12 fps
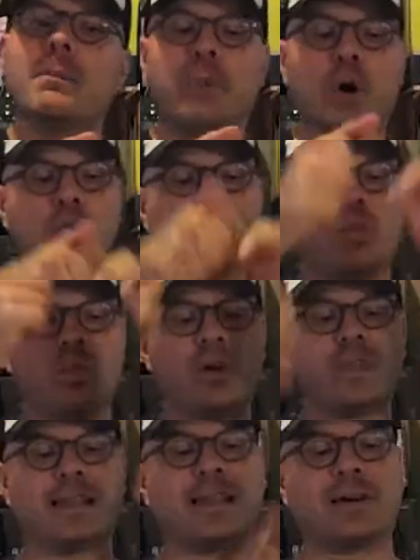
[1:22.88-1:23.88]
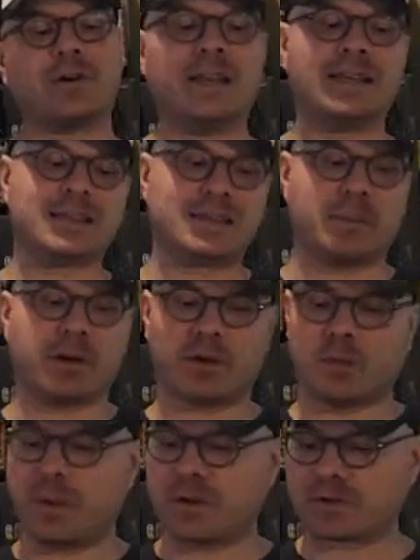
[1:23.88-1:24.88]
Boom, with the Lagunitas
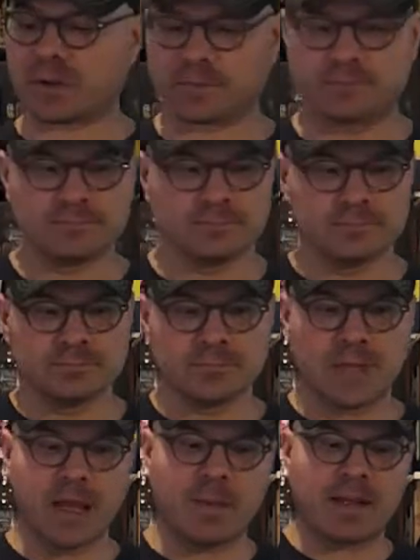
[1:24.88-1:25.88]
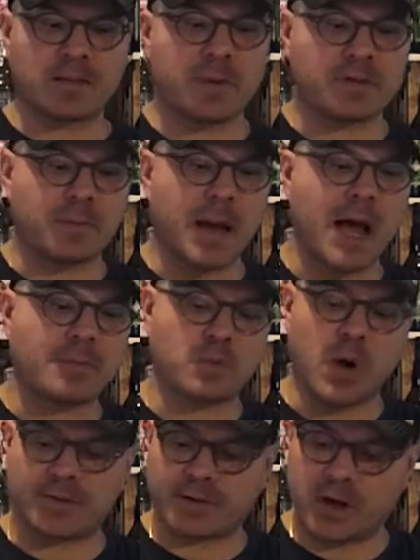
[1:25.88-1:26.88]
Imperial Pilsner. Damn, I can smell some
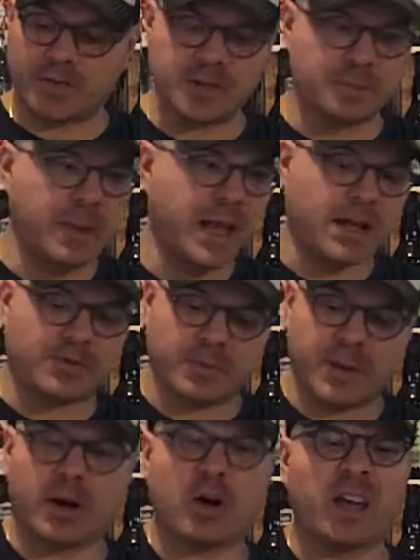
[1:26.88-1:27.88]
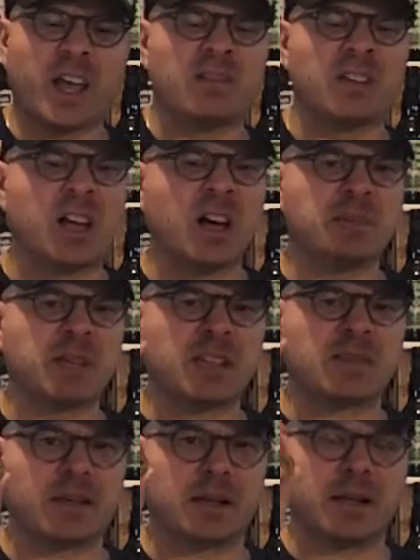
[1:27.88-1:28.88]
hops wafting off this biatch from here. Oh yeah,
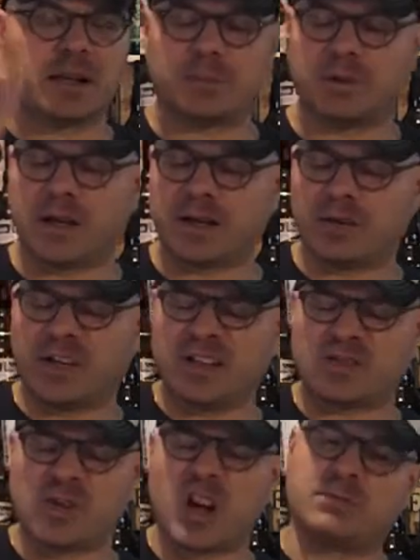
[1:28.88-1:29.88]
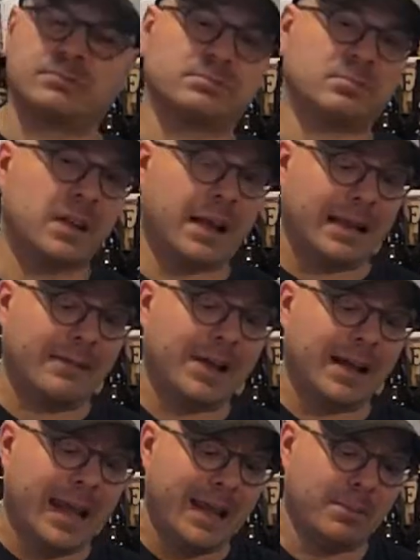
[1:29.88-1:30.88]
obsessively collectible Lagunitas crown that I've
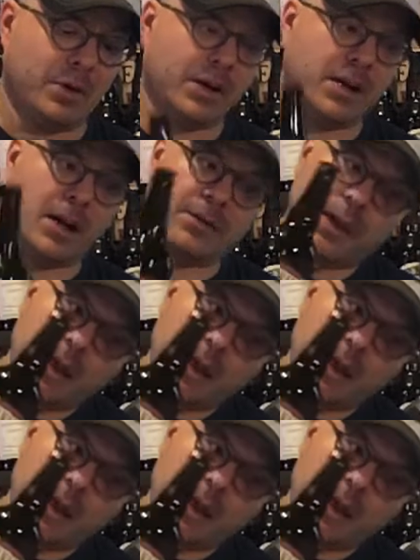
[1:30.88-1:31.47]
got 8 million of.